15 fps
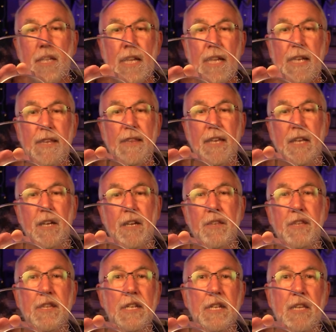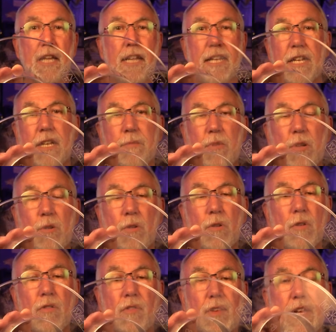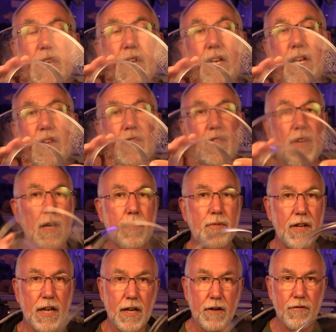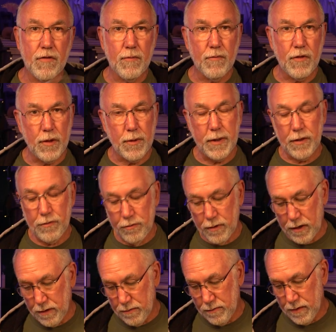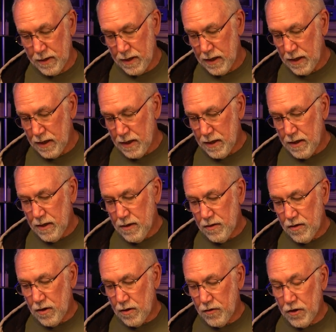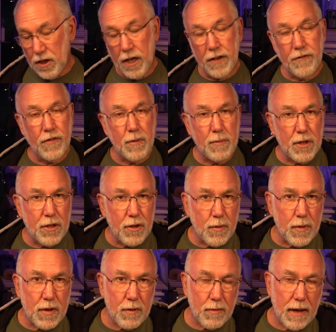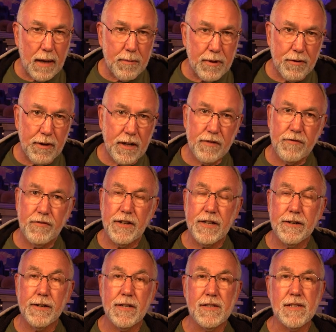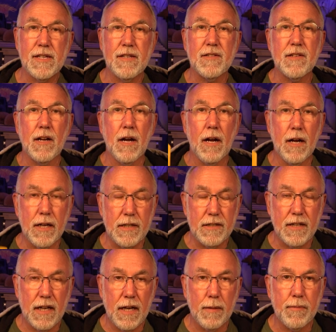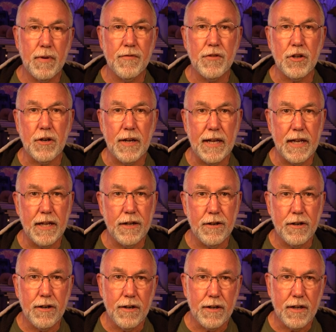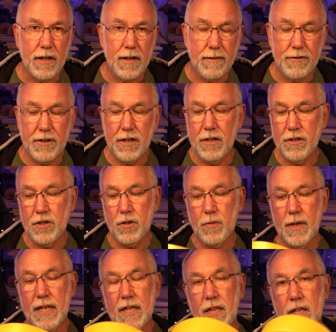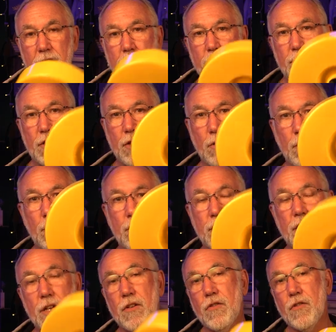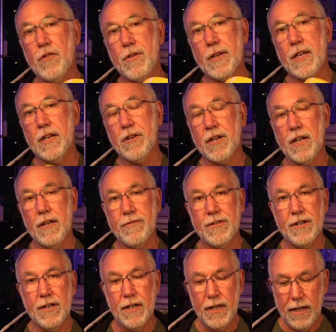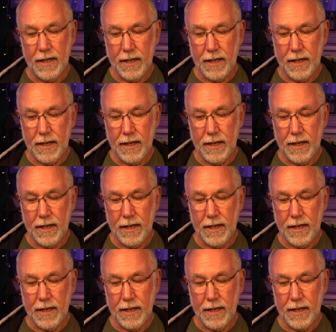anything other than lining up the holes, then it stops air from flowing through. So if you're unfamiliar with a rapid round feeder, it sits on top of your inner cover, directly over the hole that goes through your inner cover,